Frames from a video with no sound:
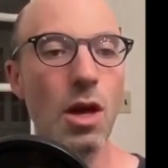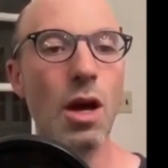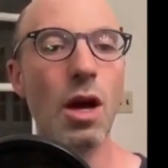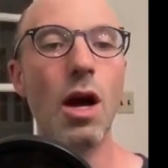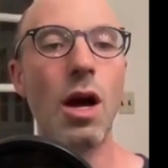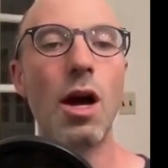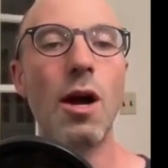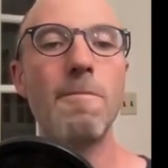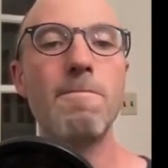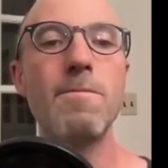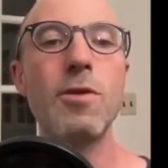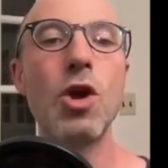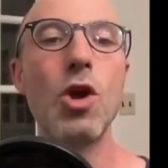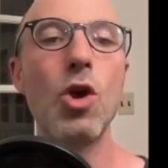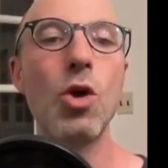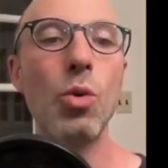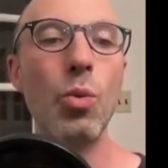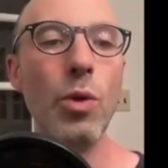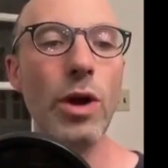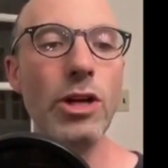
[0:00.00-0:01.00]
um,
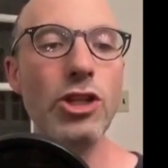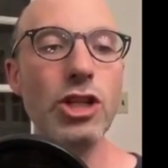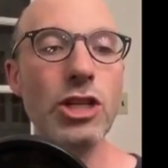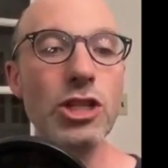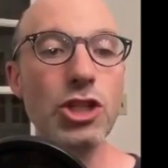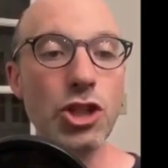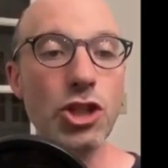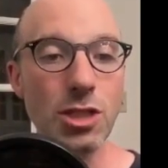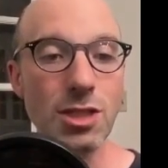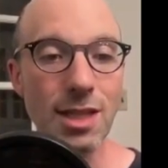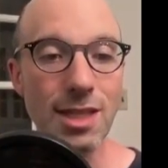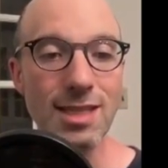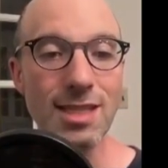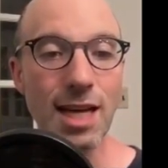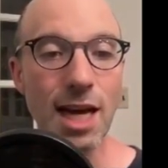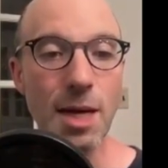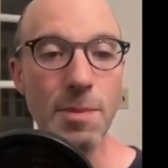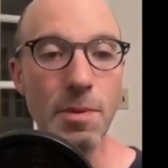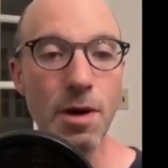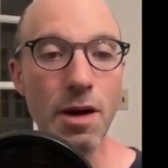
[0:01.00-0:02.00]
which is just like
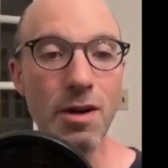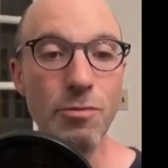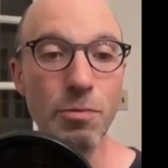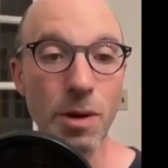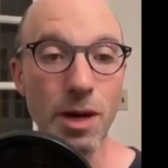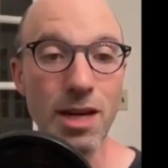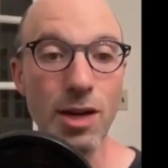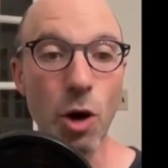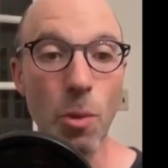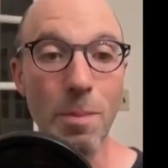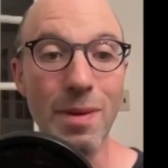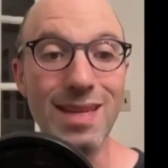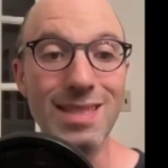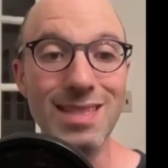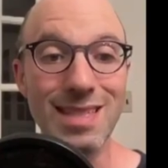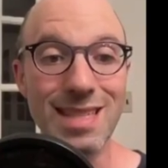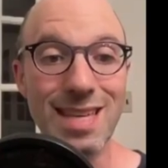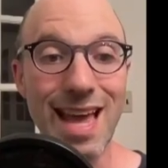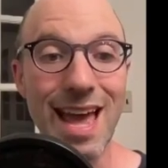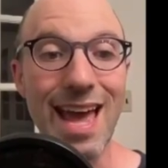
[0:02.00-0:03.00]
type of, but it
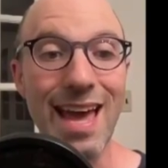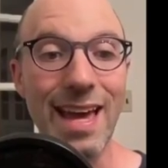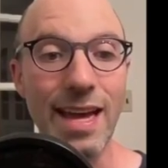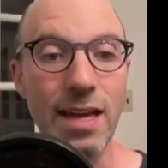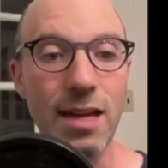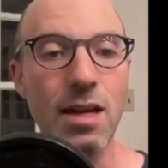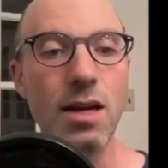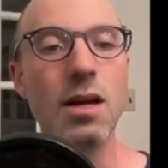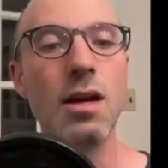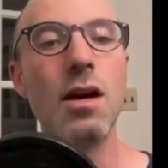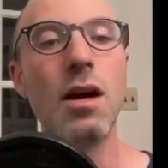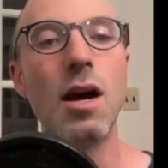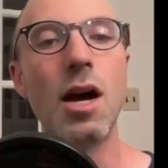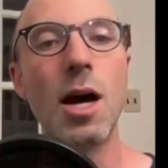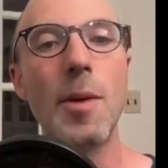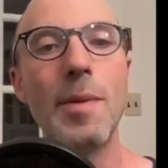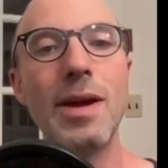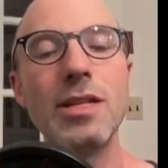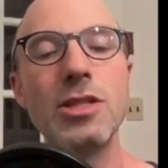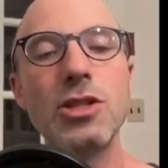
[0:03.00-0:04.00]
omits the A.
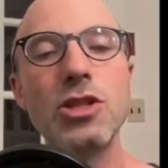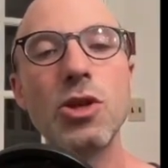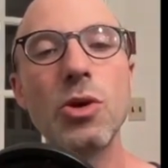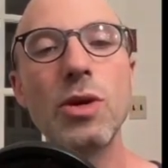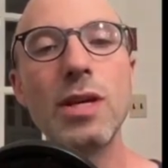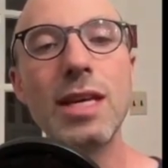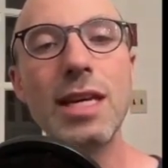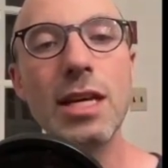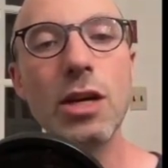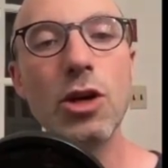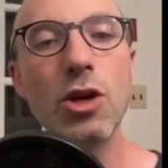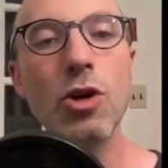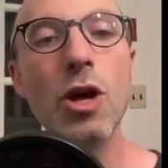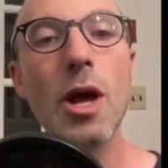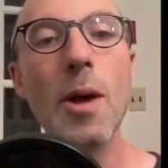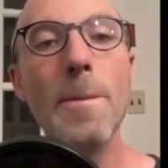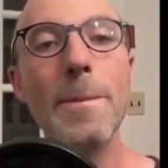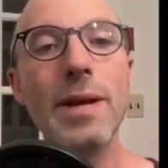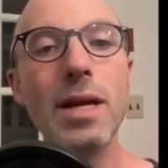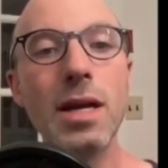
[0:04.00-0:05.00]
Um, and so here,
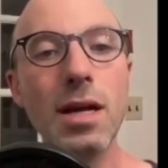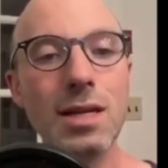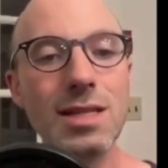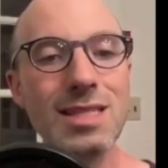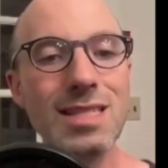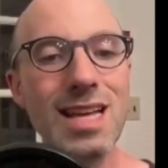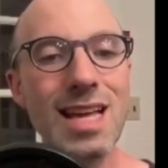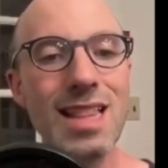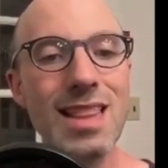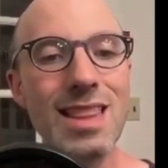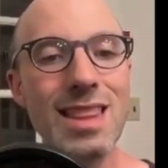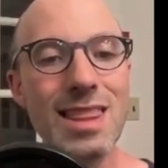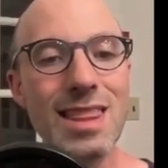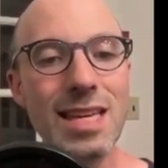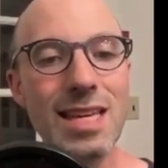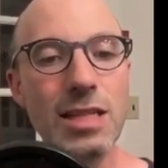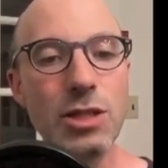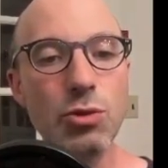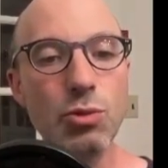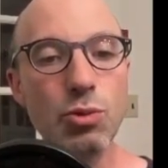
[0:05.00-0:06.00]
because
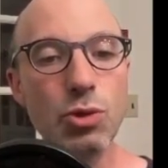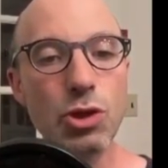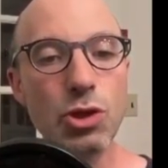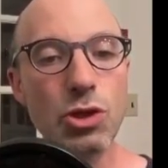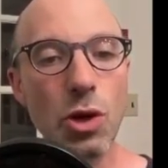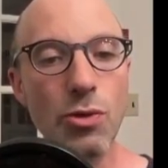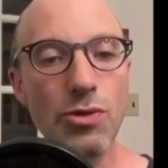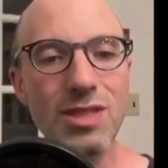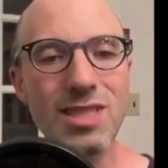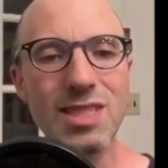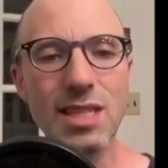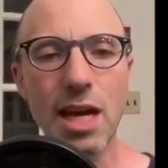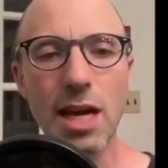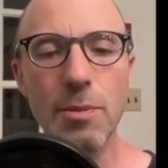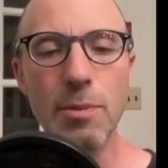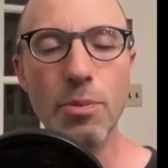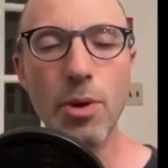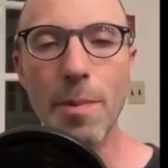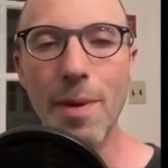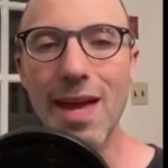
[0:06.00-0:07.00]
this result, this
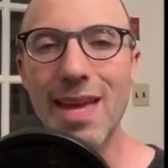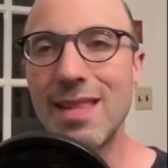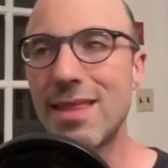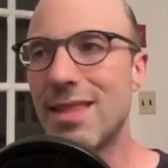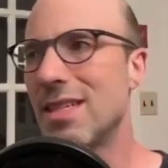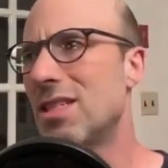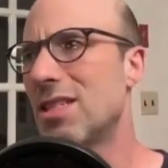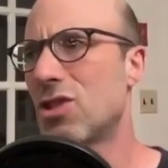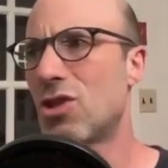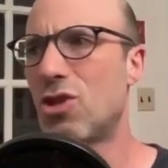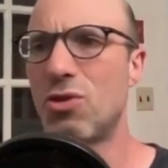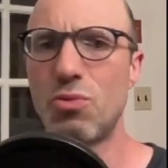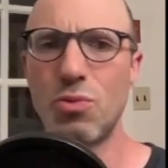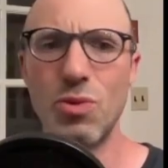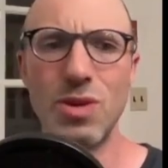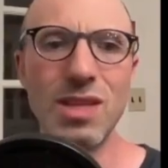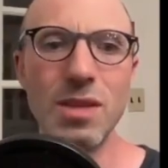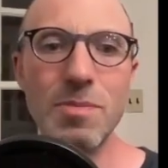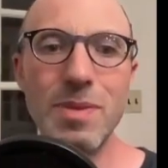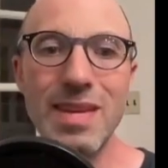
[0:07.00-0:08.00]
type rep A, this could
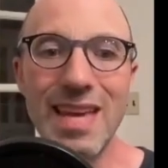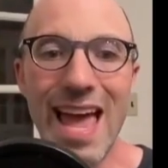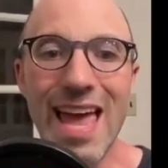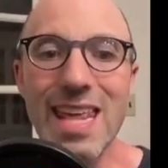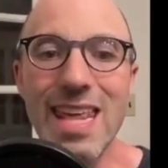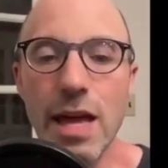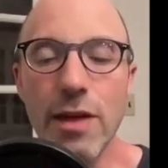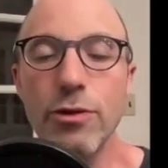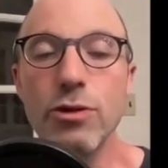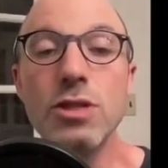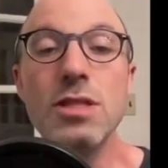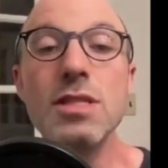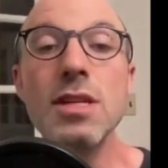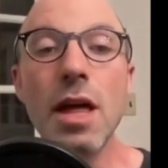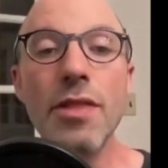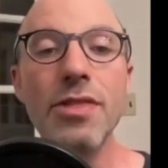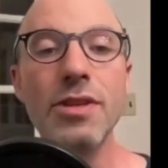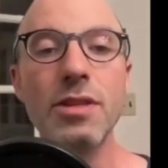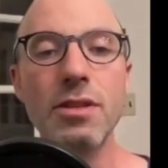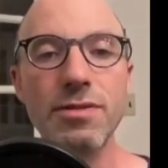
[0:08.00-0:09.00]
really be any A, there's
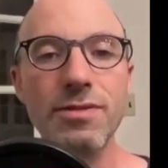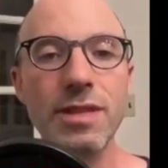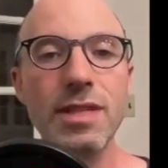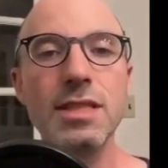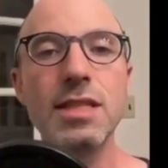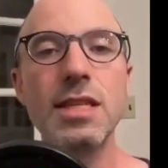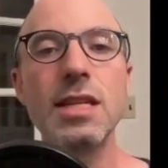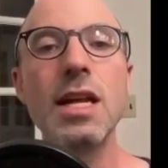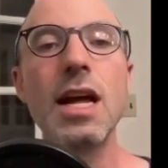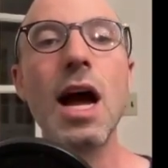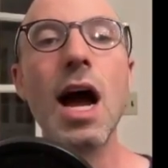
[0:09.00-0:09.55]
nothing to fix it.